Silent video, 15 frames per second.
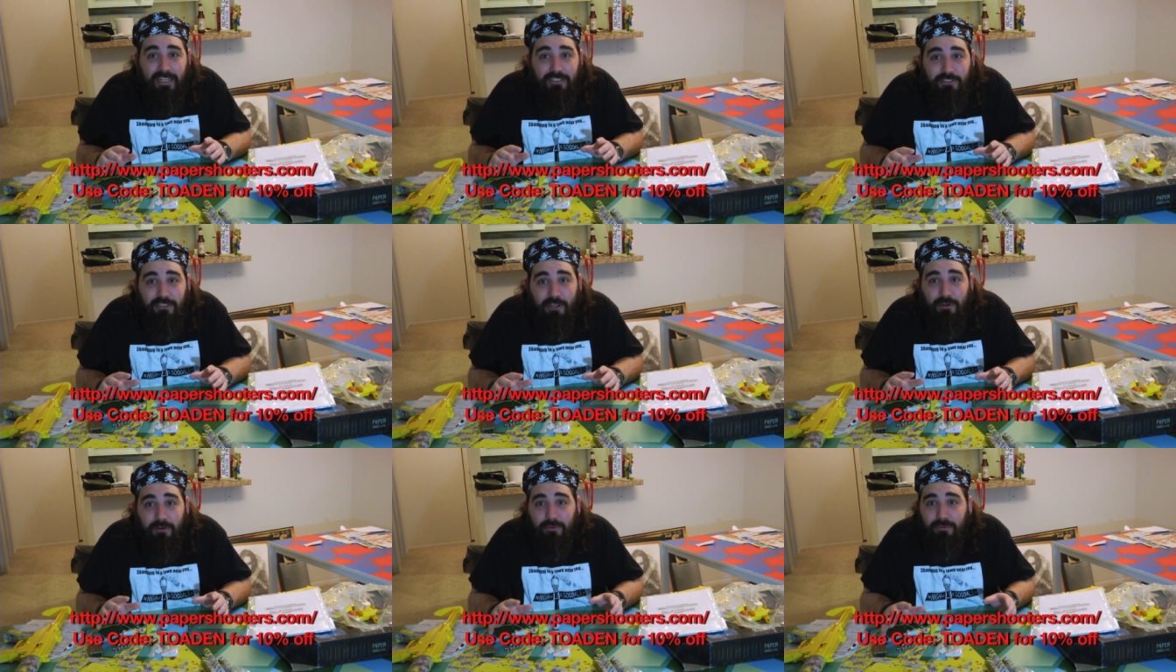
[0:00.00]

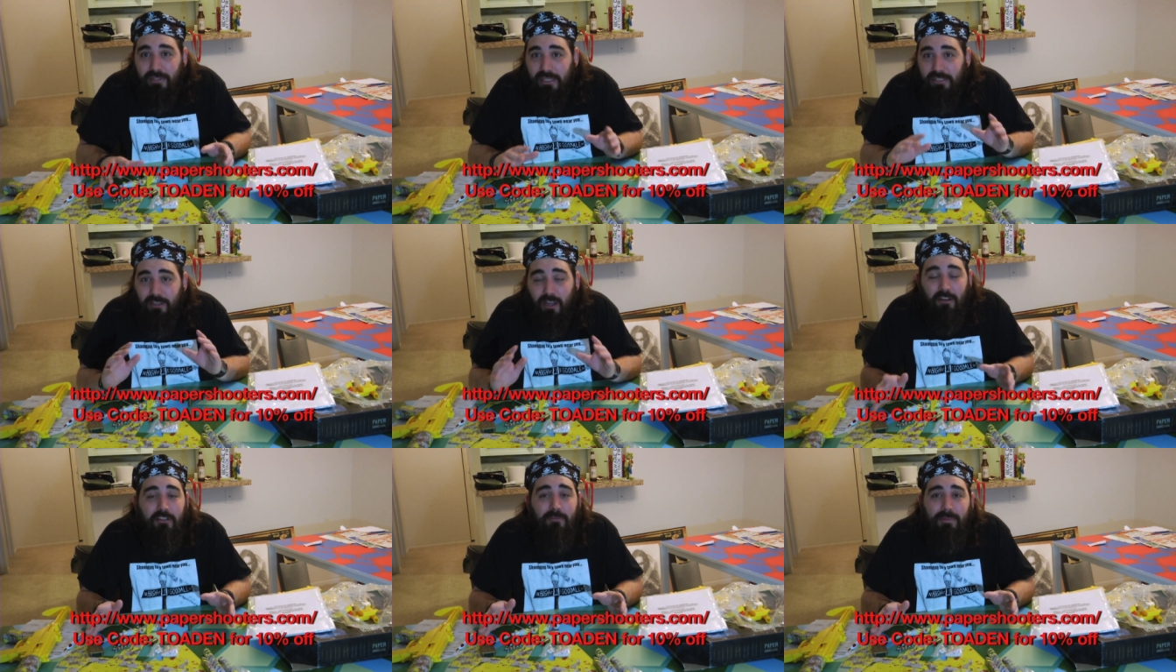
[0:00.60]
So they
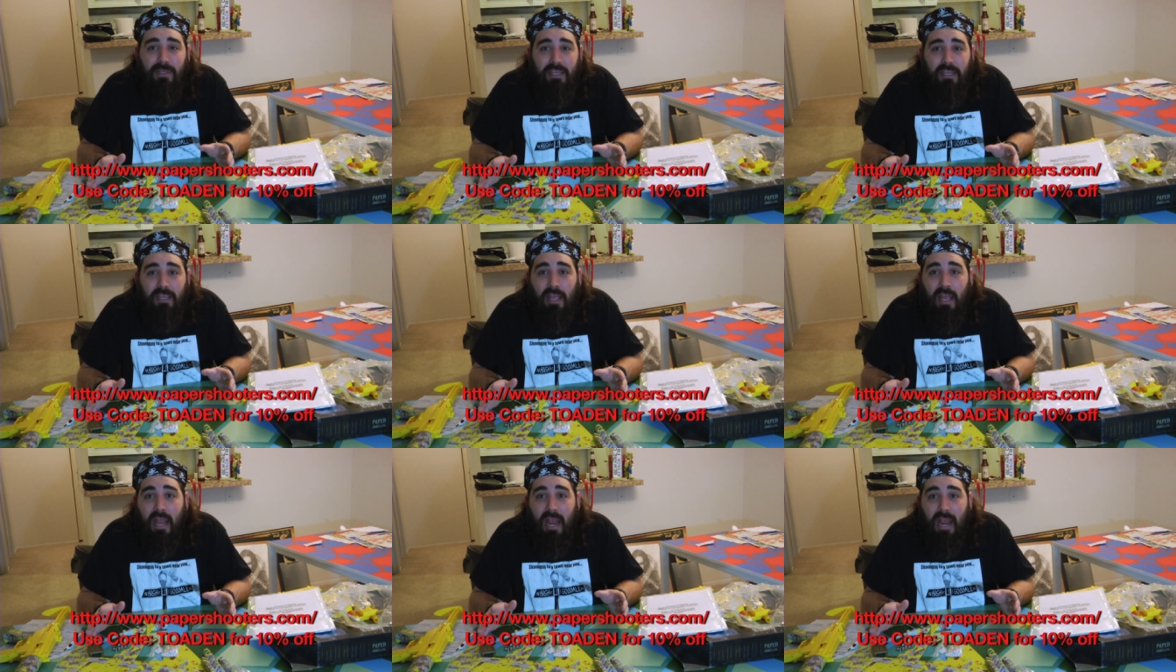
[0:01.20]
talked to
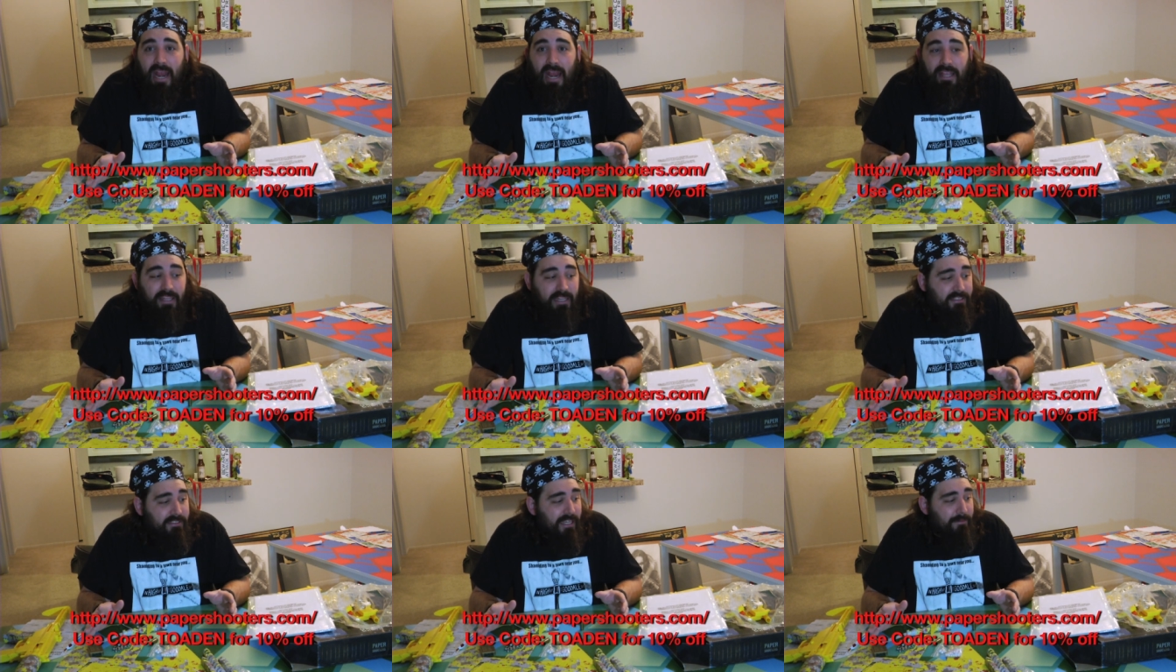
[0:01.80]
me, and
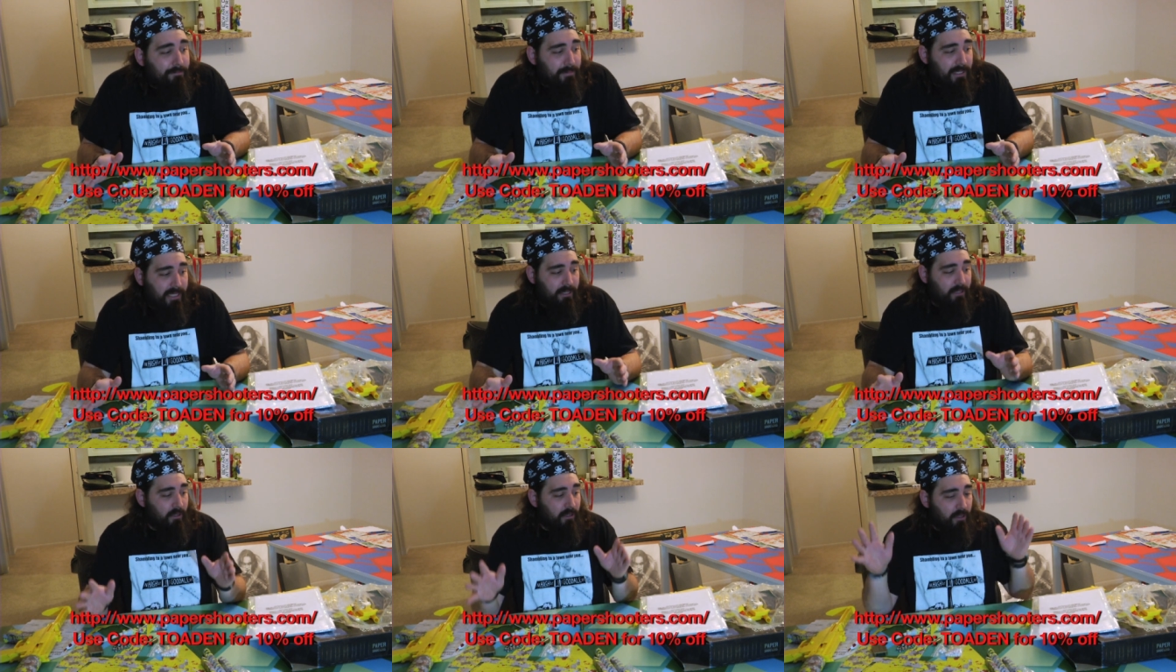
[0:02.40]
they sent
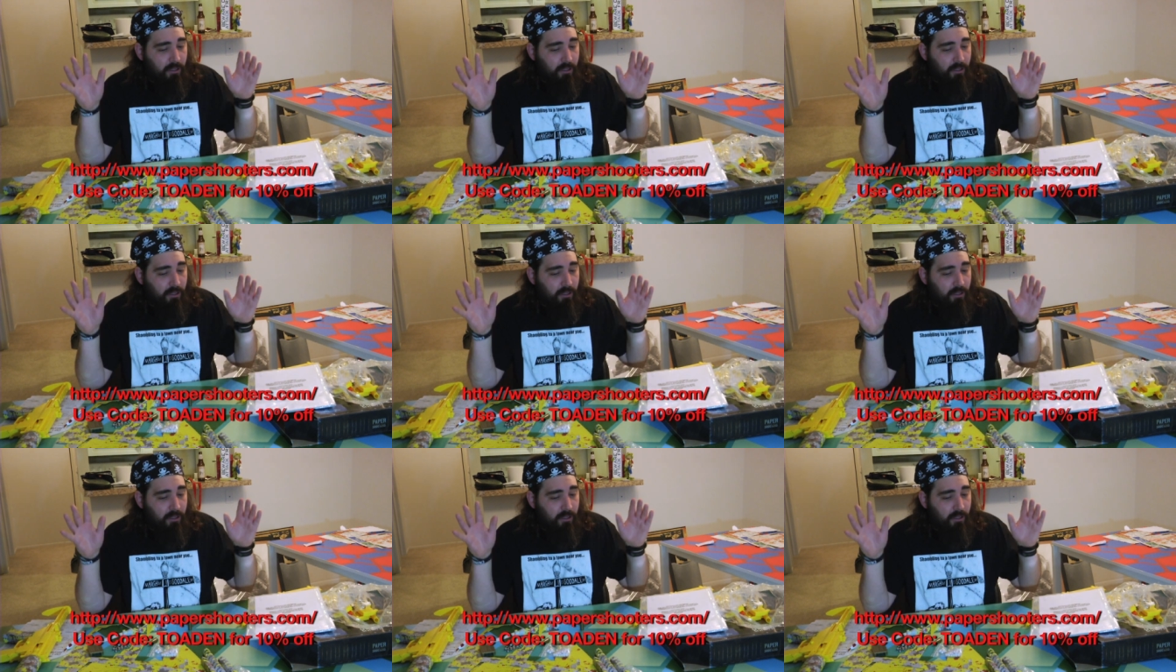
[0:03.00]
me